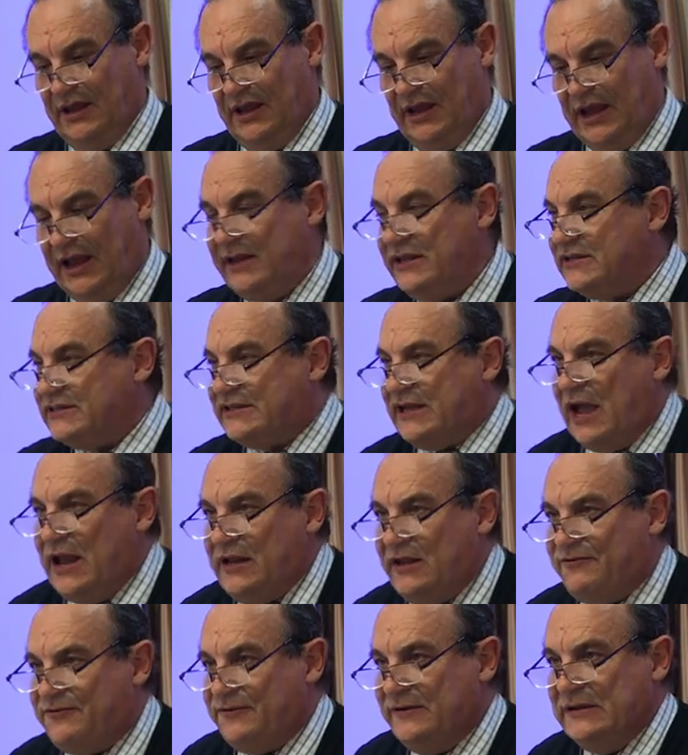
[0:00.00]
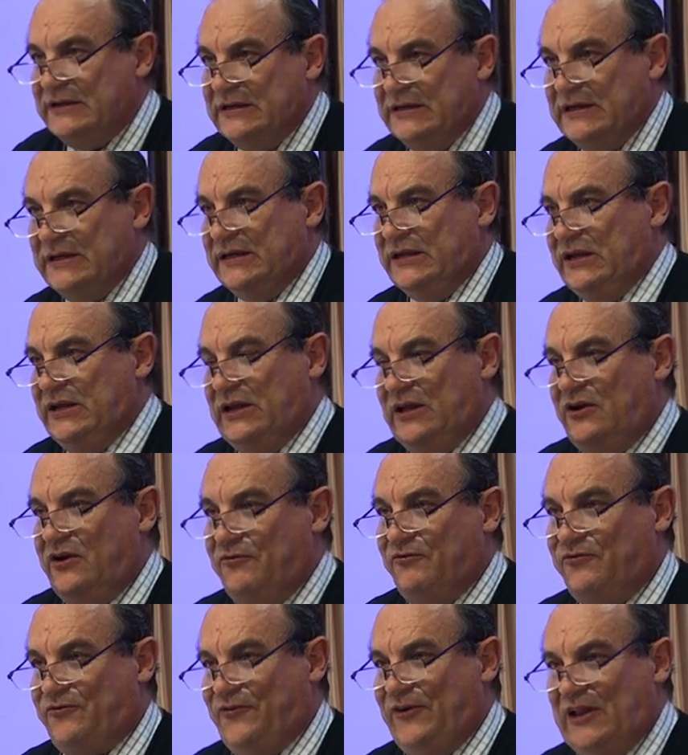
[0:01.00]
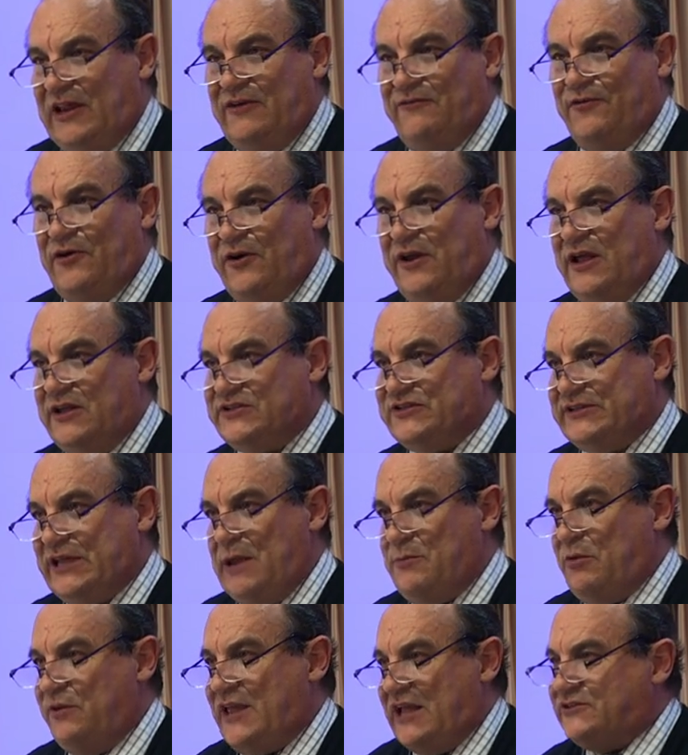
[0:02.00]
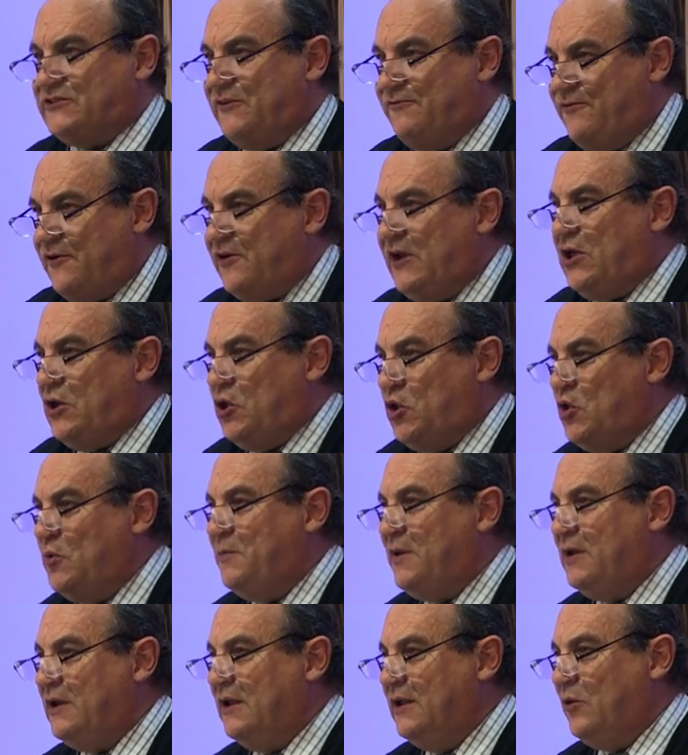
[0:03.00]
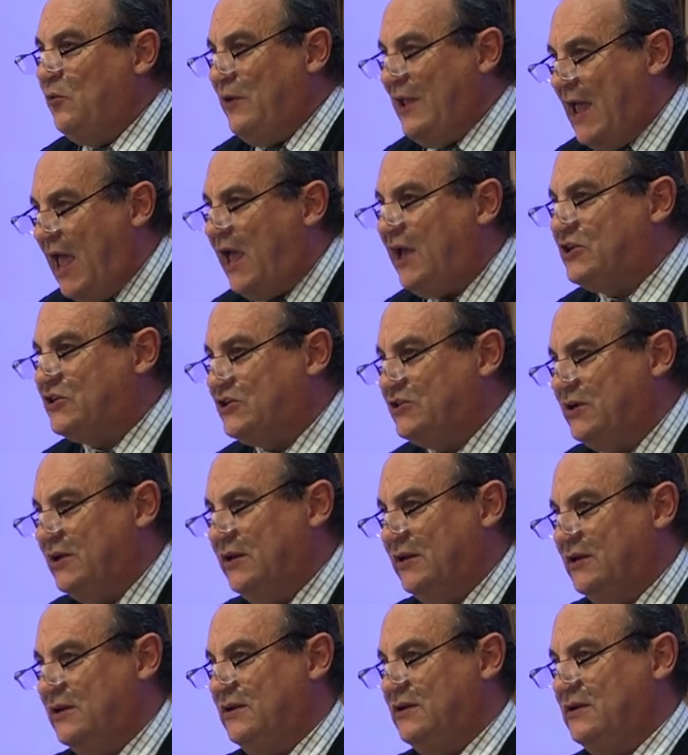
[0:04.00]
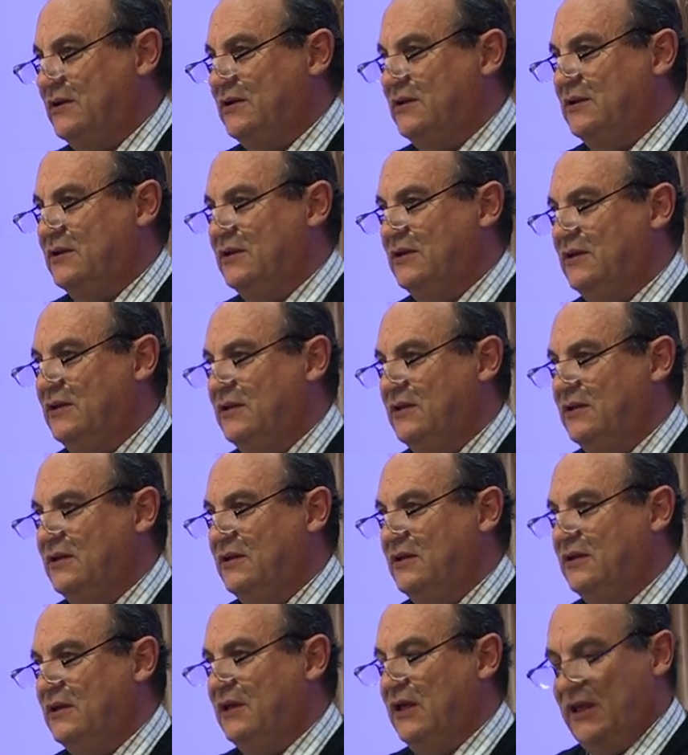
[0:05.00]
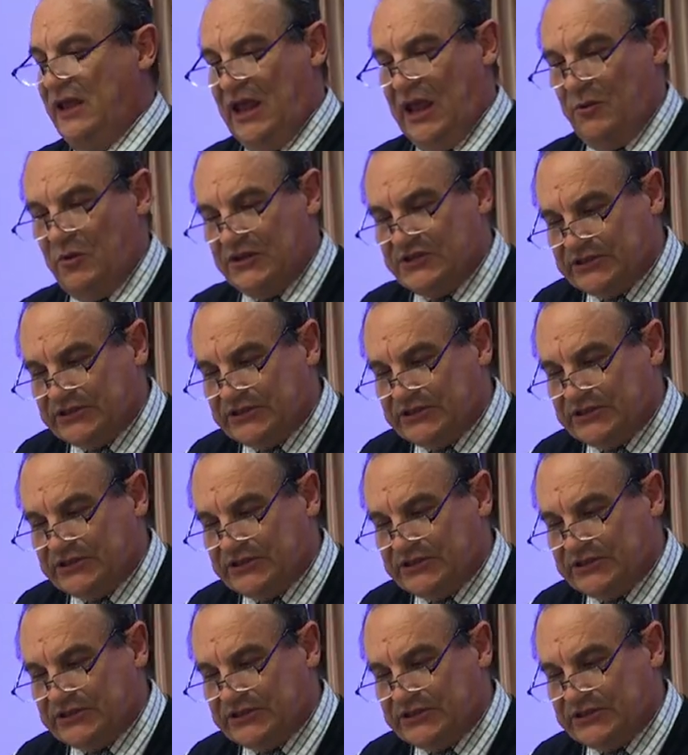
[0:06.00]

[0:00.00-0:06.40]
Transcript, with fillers: and he's kind of, you know, feeling very unstable. That's a very human reaction. And when